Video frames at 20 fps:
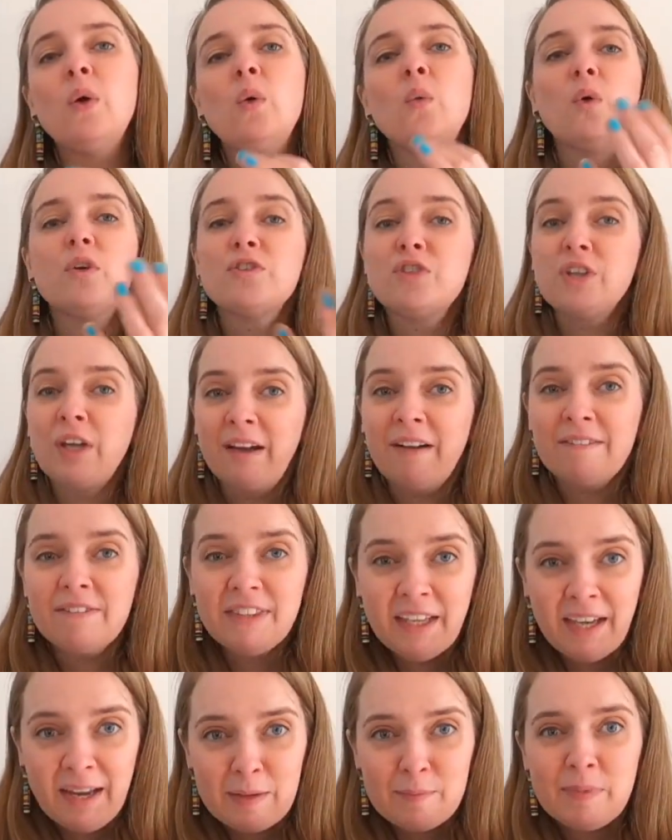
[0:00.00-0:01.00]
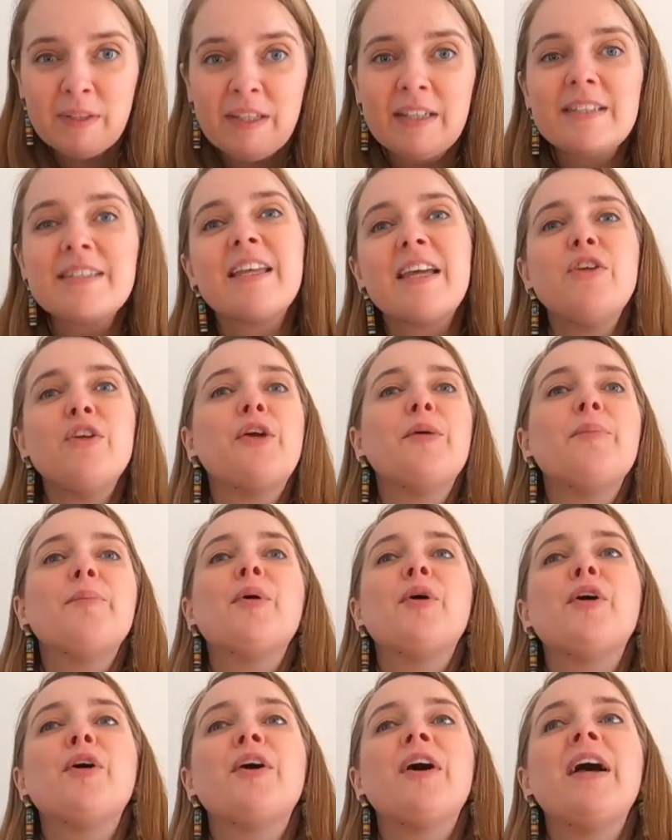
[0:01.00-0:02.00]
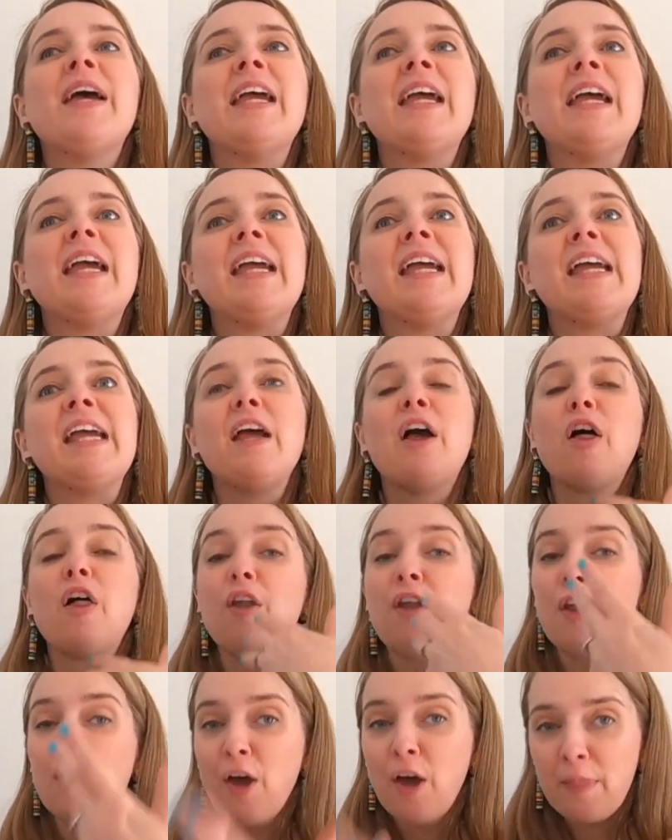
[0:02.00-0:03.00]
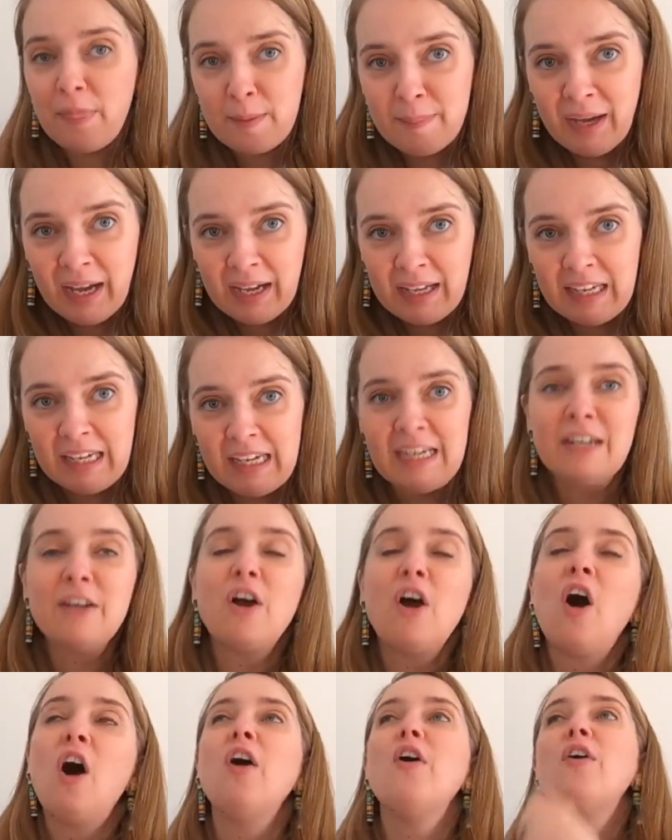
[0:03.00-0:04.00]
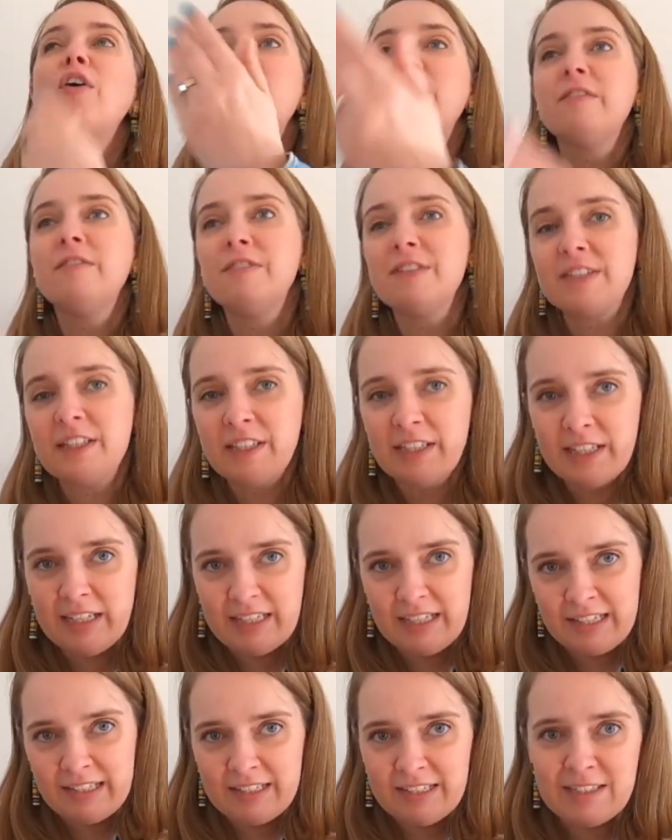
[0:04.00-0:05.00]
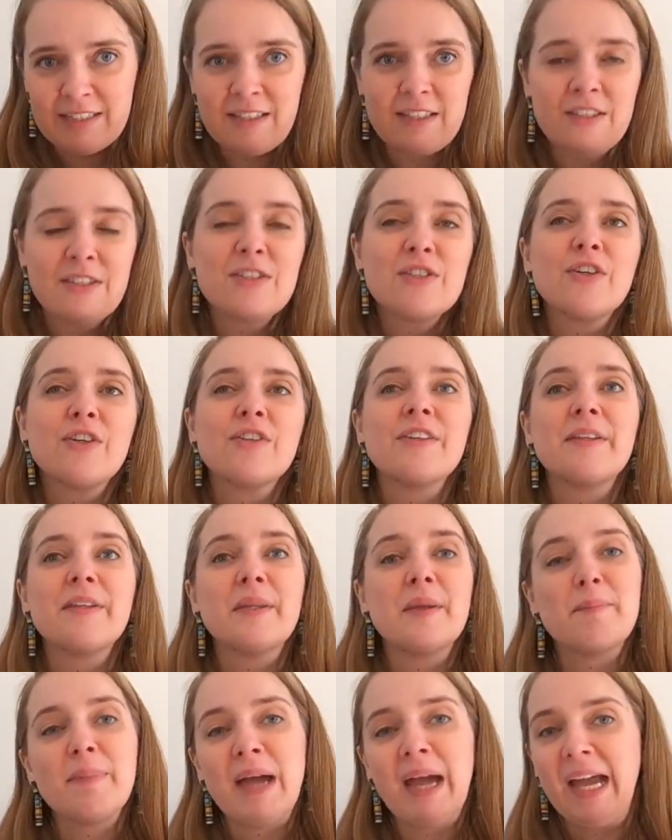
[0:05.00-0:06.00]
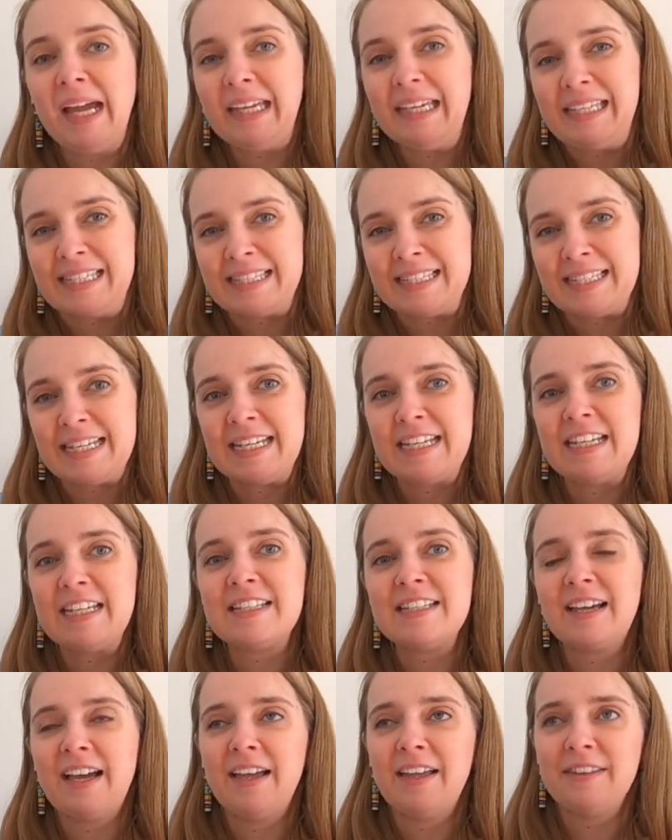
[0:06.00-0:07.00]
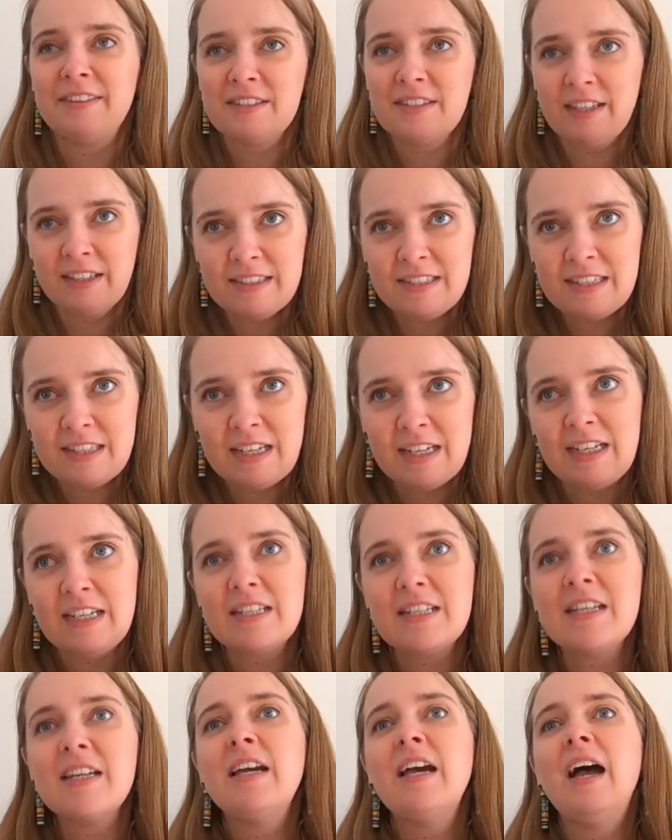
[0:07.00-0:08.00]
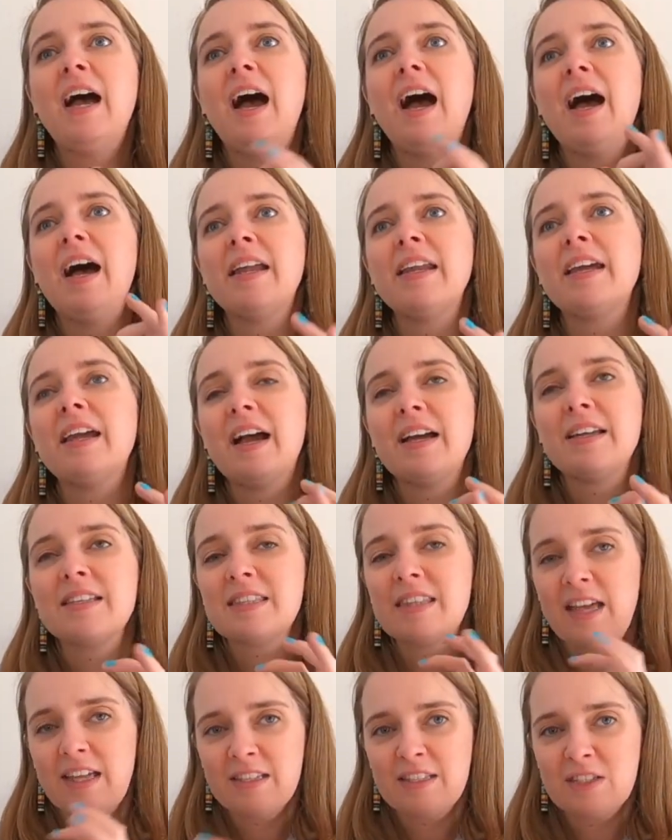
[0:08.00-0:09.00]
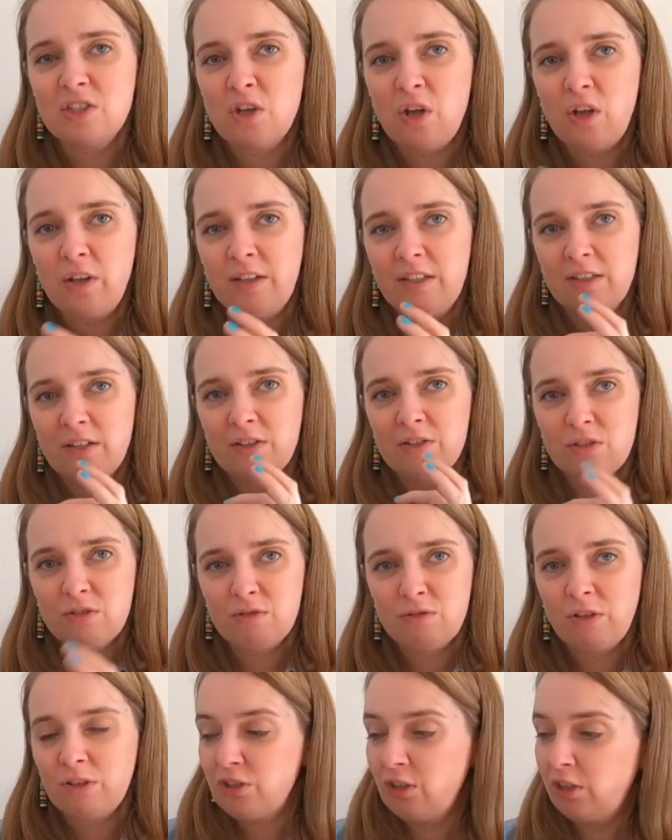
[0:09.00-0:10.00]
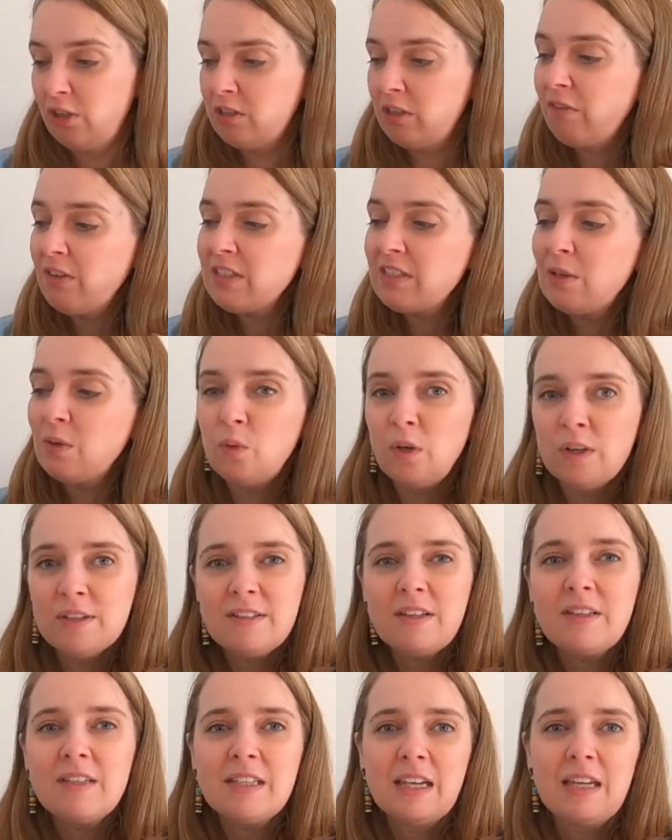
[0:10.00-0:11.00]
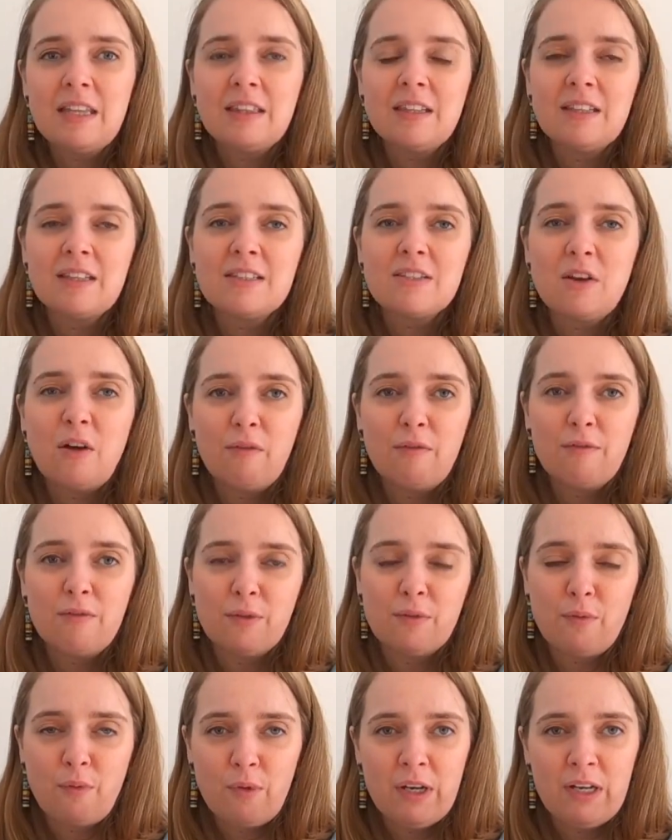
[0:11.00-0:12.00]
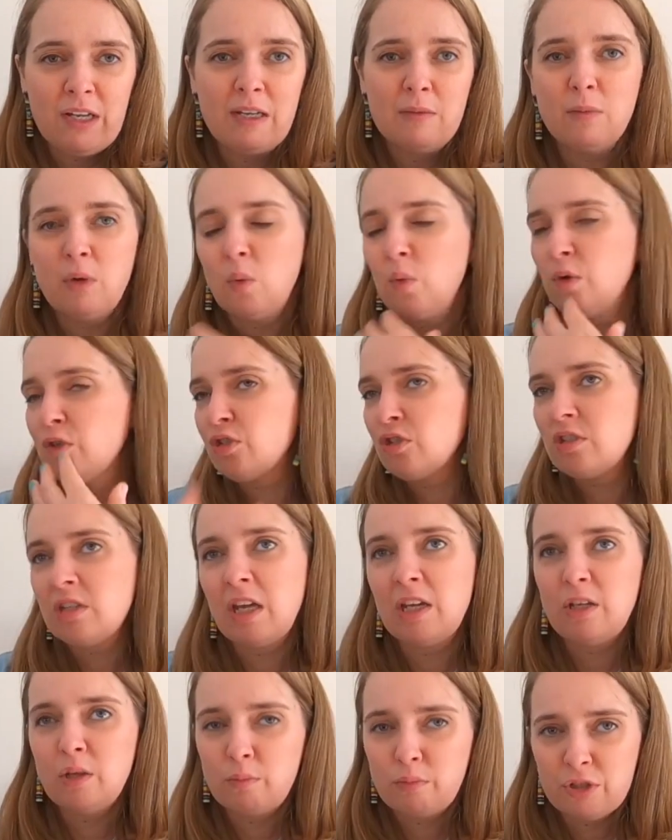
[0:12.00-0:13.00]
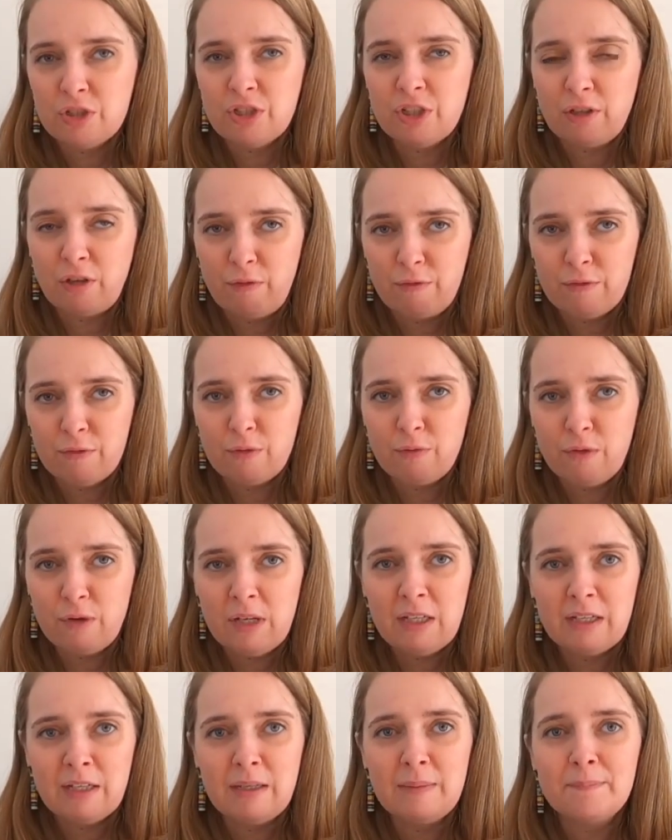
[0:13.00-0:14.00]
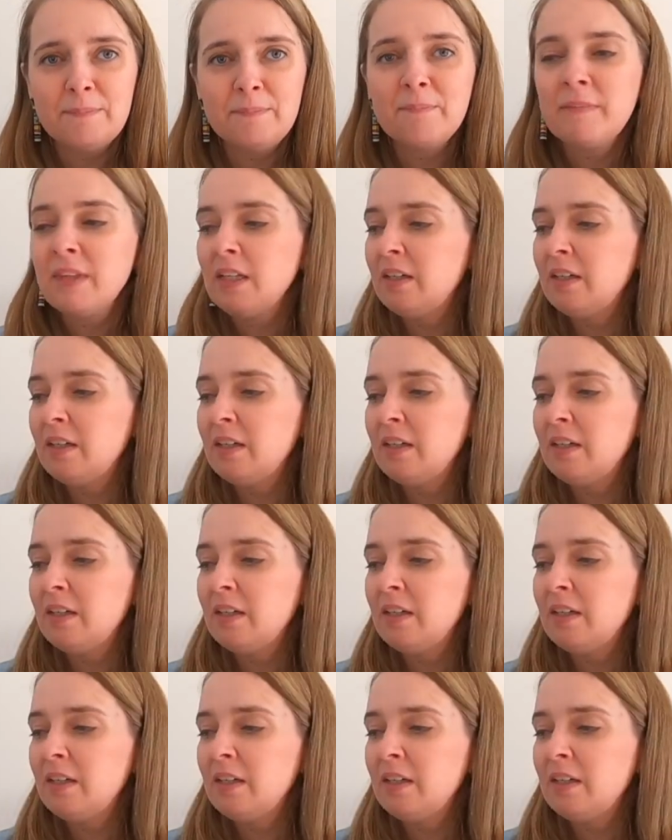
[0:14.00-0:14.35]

Once you have that in place, then you can put another backing over the lace so that the back is neat and the sides are neat and it has that solid structure. Because obviously once I take this off the frame, or once you take your project off the frame,